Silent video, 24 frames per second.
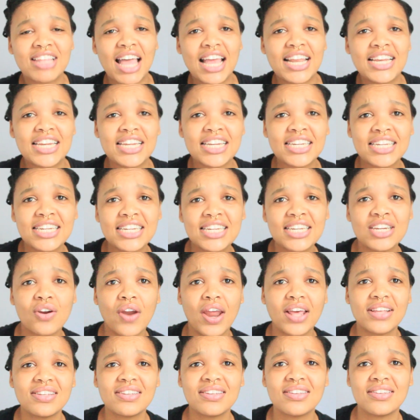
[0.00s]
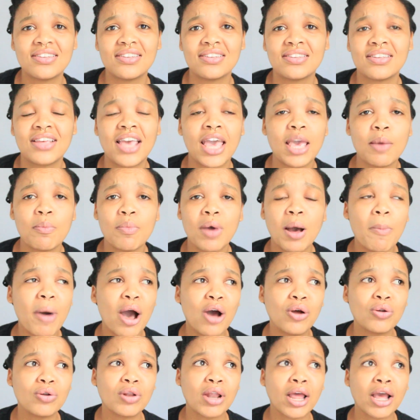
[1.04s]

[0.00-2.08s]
identity crises came about.